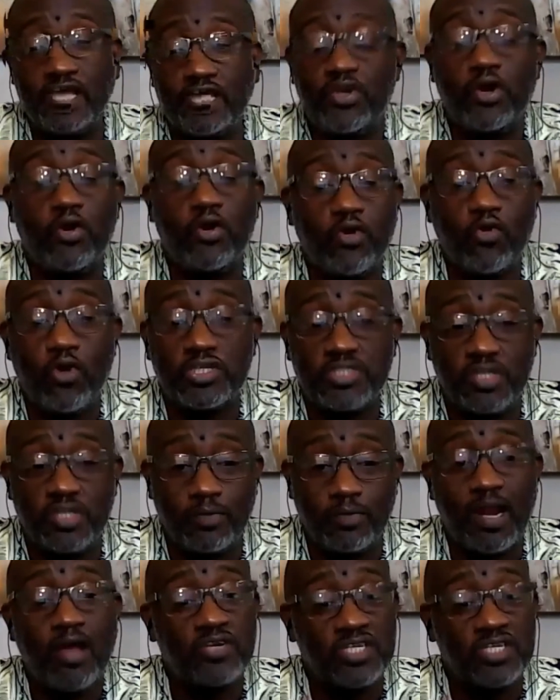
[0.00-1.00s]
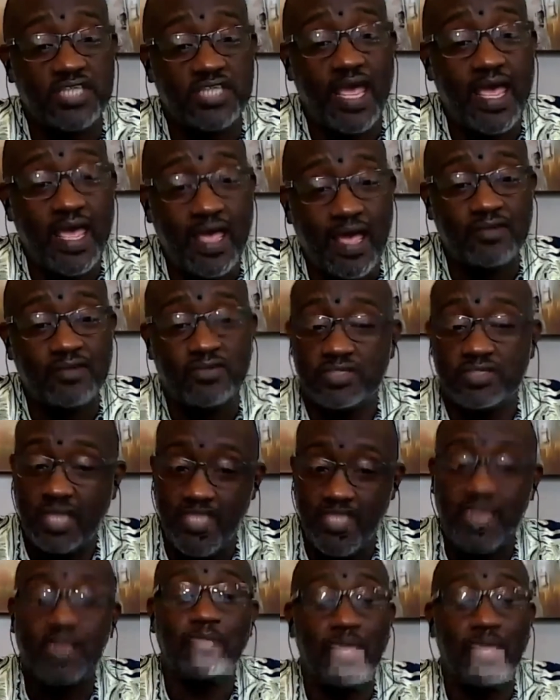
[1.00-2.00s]
answered your own question, but I'll just
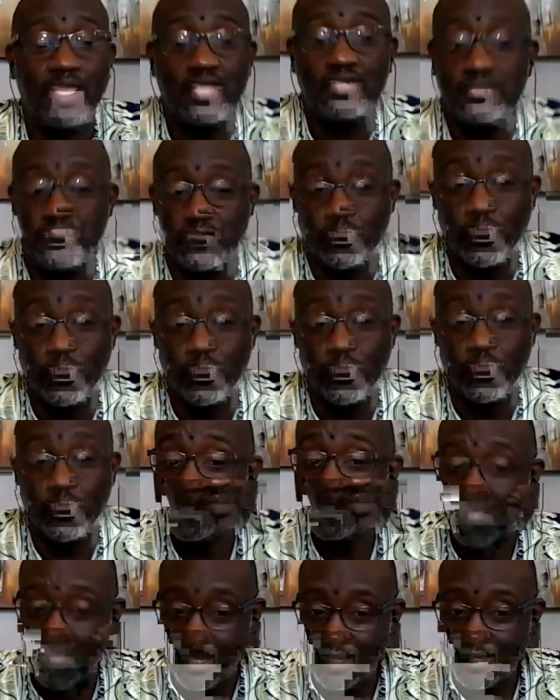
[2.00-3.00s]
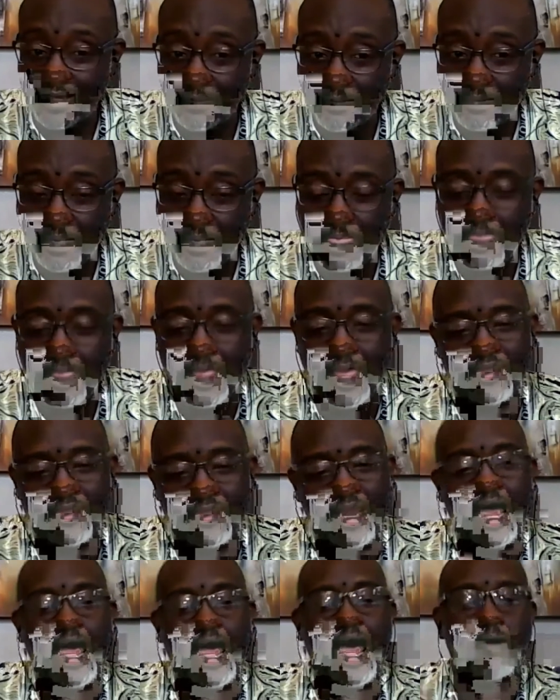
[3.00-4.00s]
say amen to what you said,
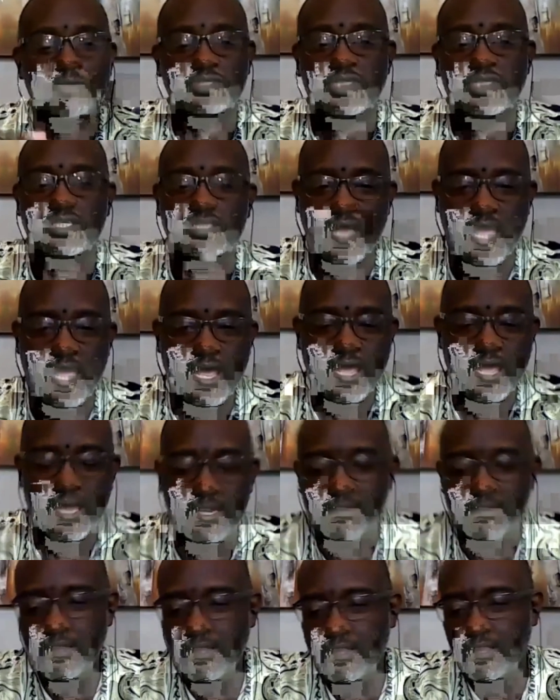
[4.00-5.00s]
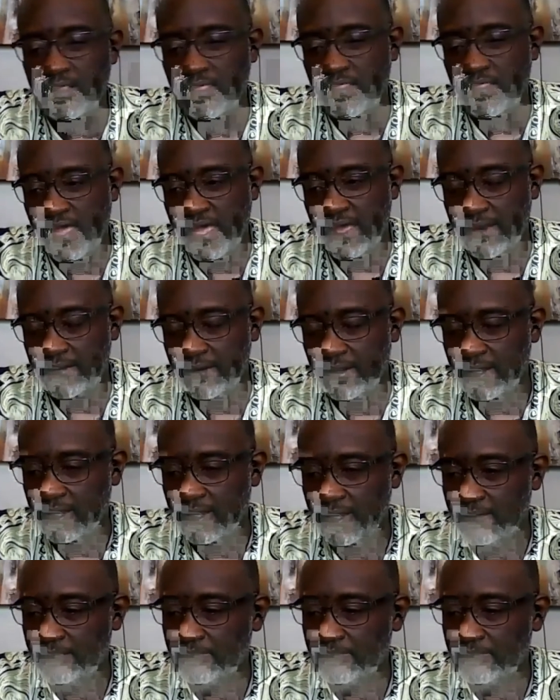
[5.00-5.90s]
and then I will just add that